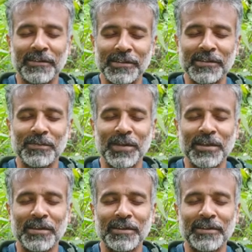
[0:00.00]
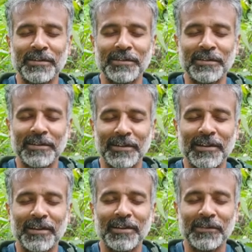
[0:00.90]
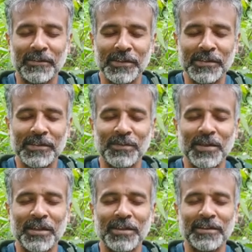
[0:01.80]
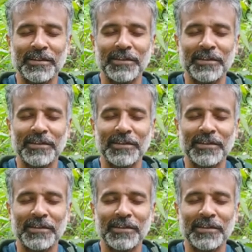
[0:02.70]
this is me, this is me.